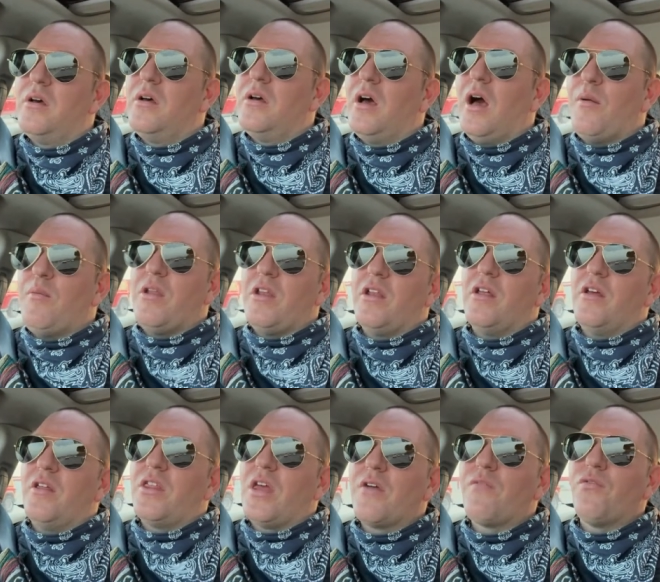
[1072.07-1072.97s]
I
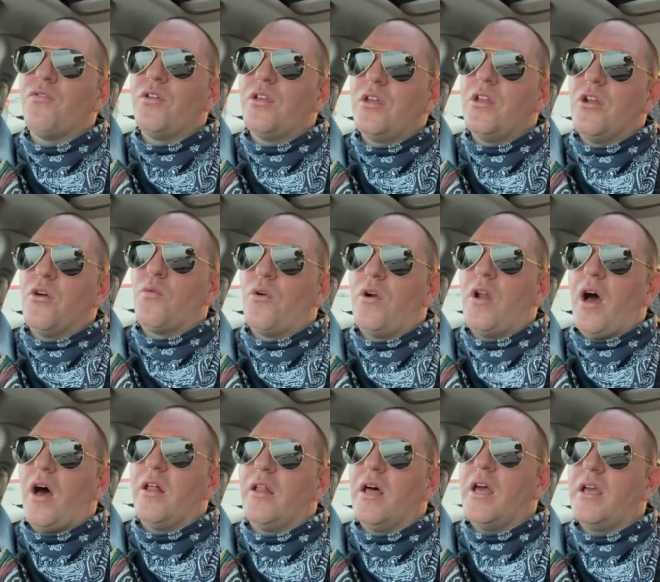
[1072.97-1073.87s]
mean, thankfully, we're
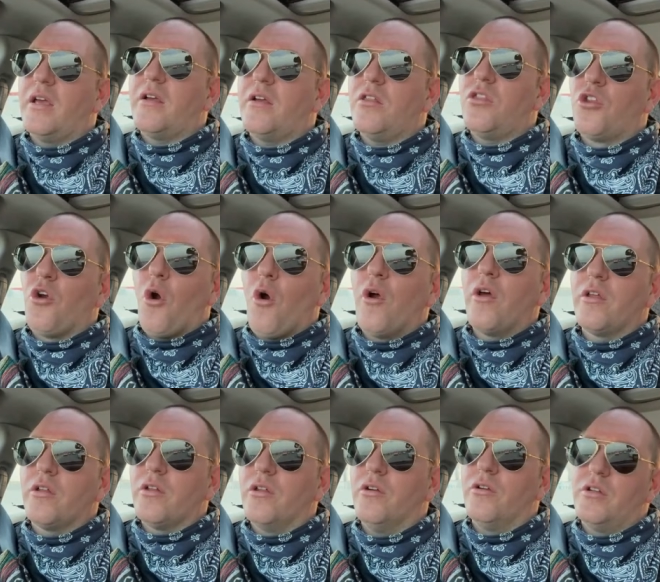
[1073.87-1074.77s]
not like
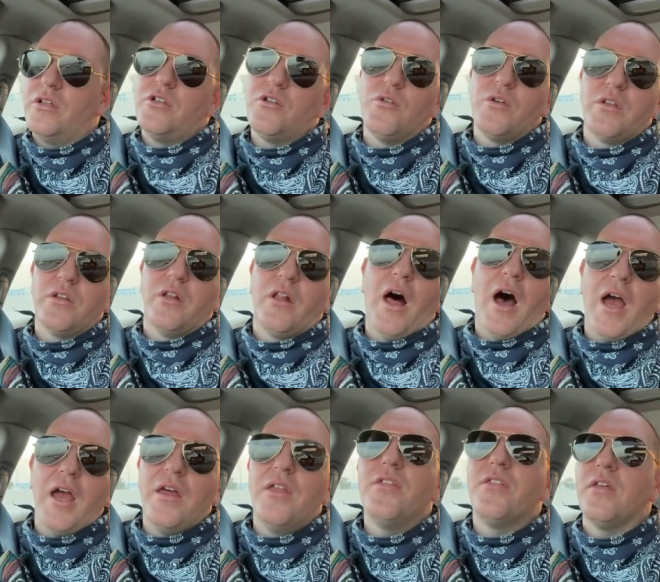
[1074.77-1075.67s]
literally doing the
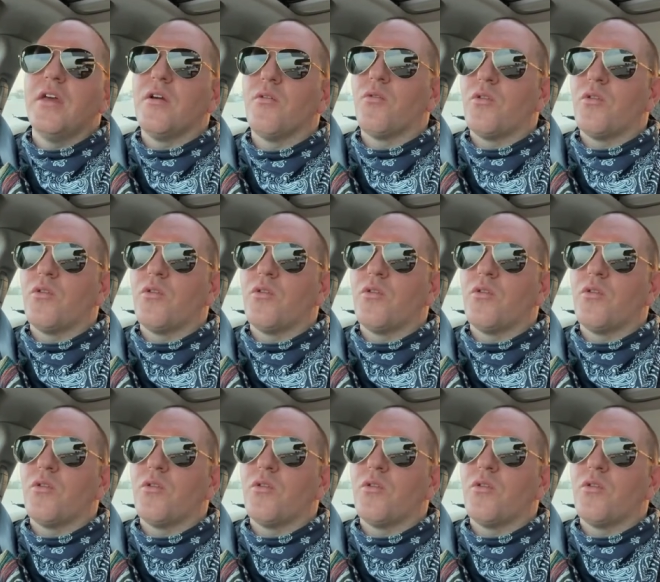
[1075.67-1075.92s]
lion